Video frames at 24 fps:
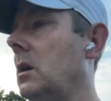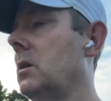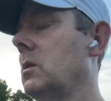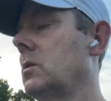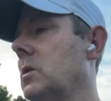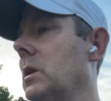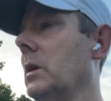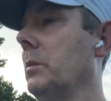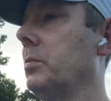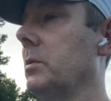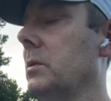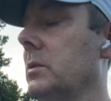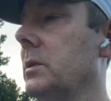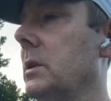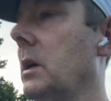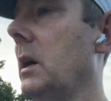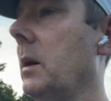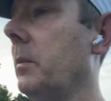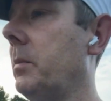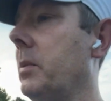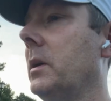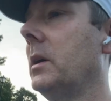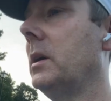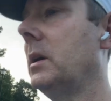crippled
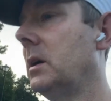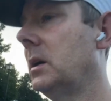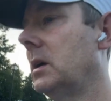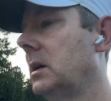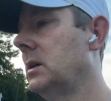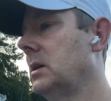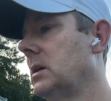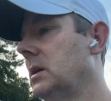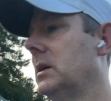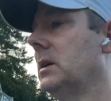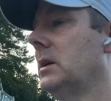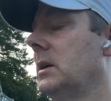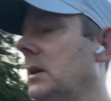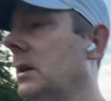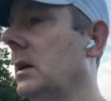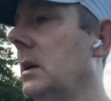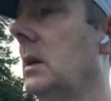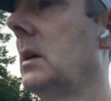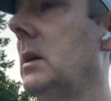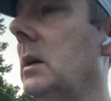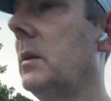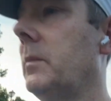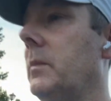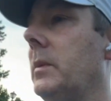up.
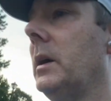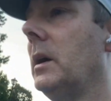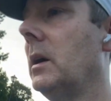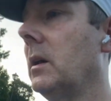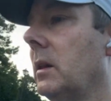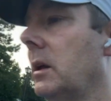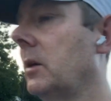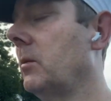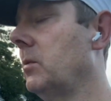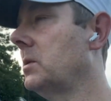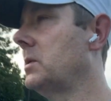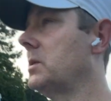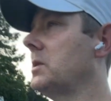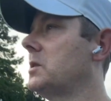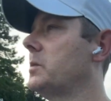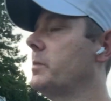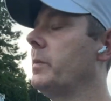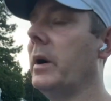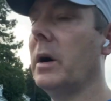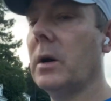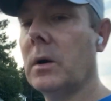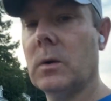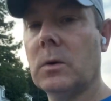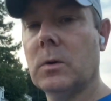Apparently, it was a
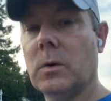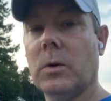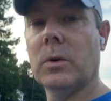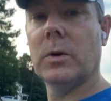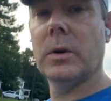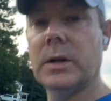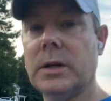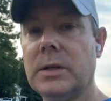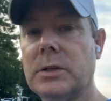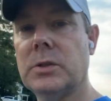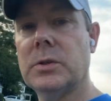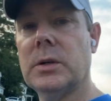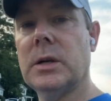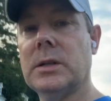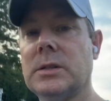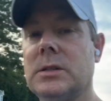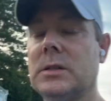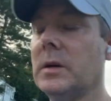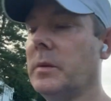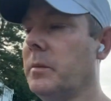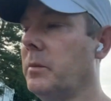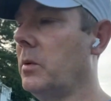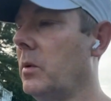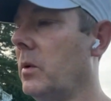spinal cord injury at
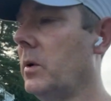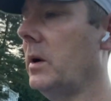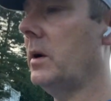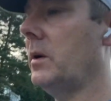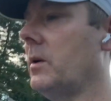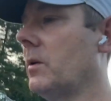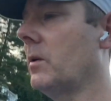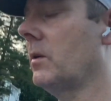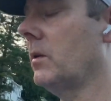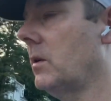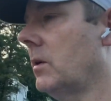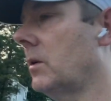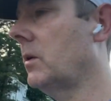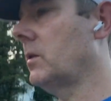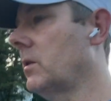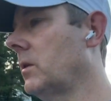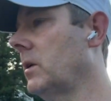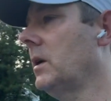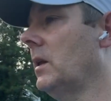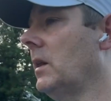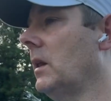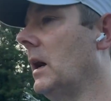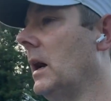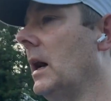some point in her
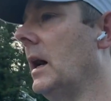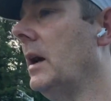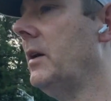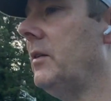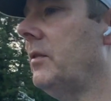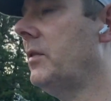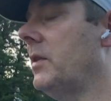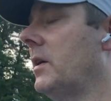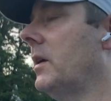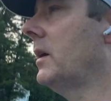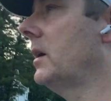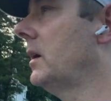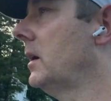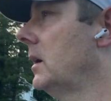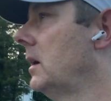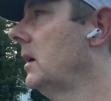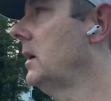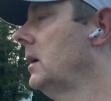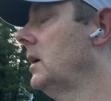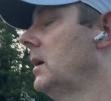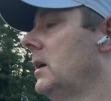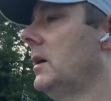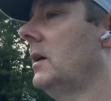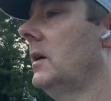early life.
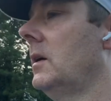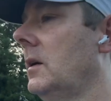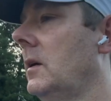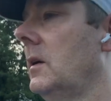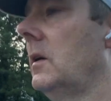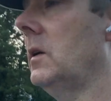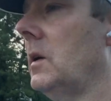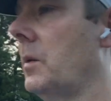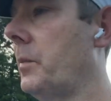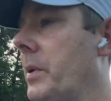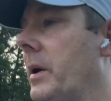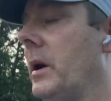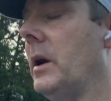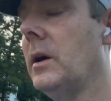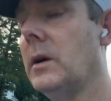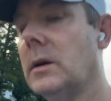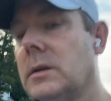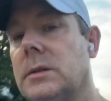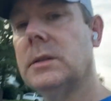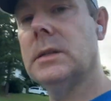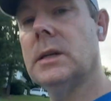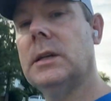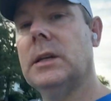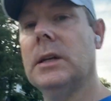Her
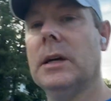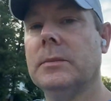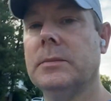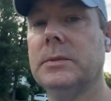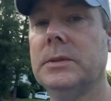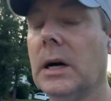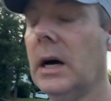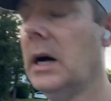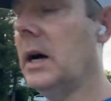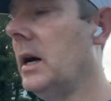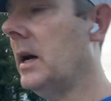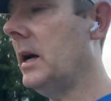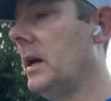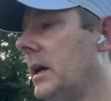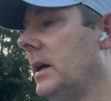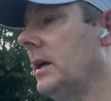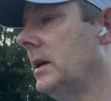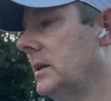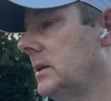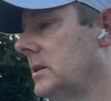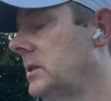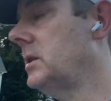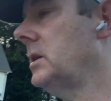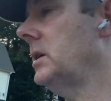parents end up
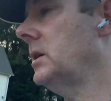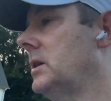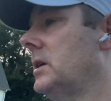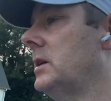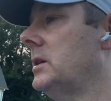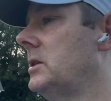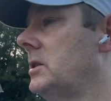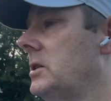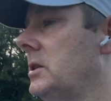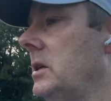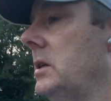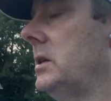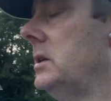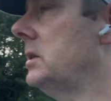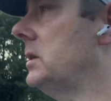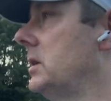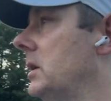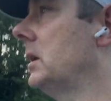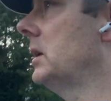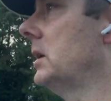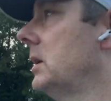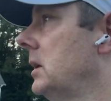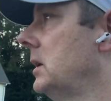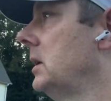dying, and then she's
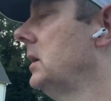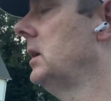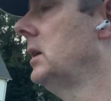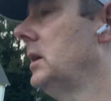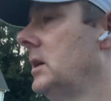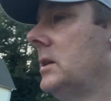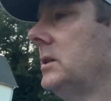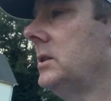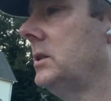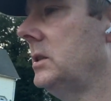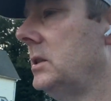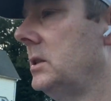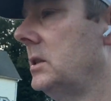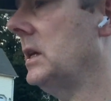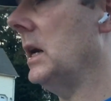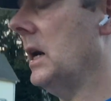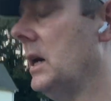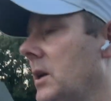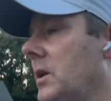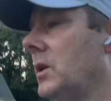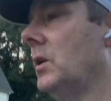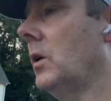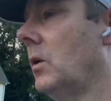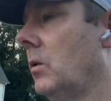
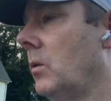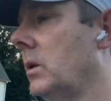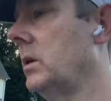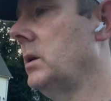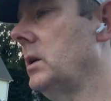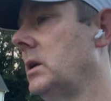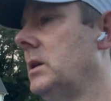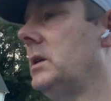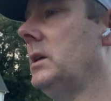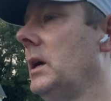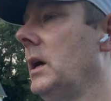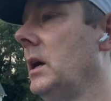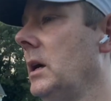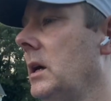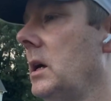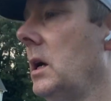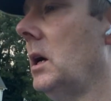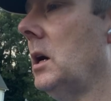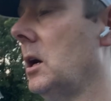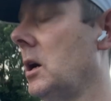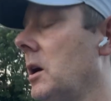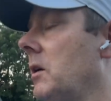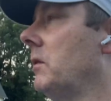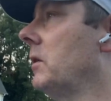got no one to take
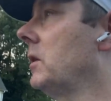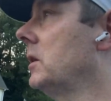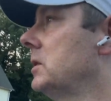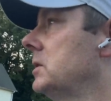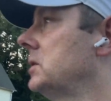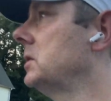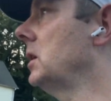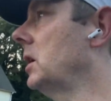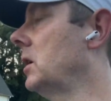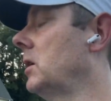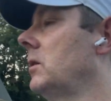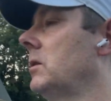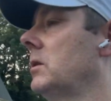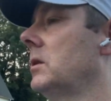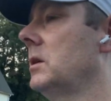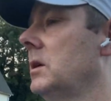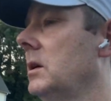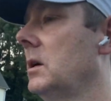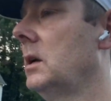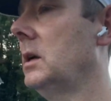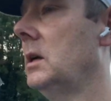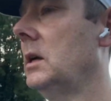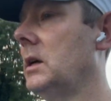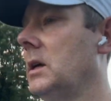care of her, so
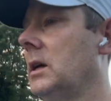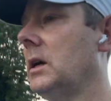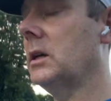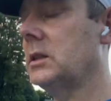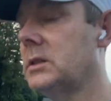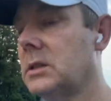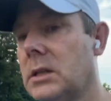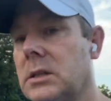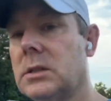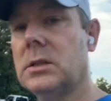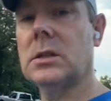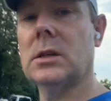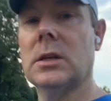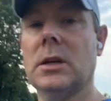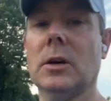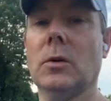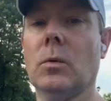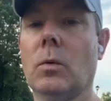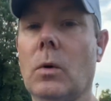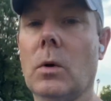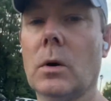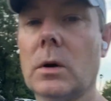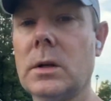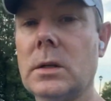essentially
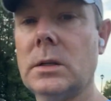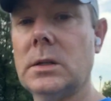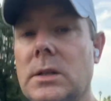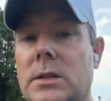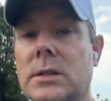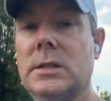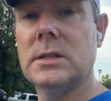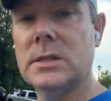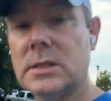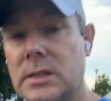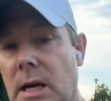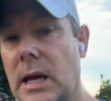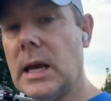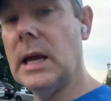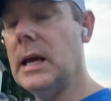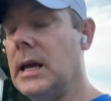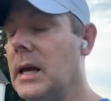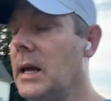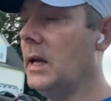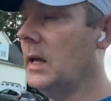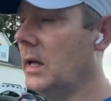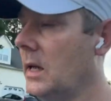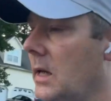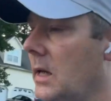awarded to the state,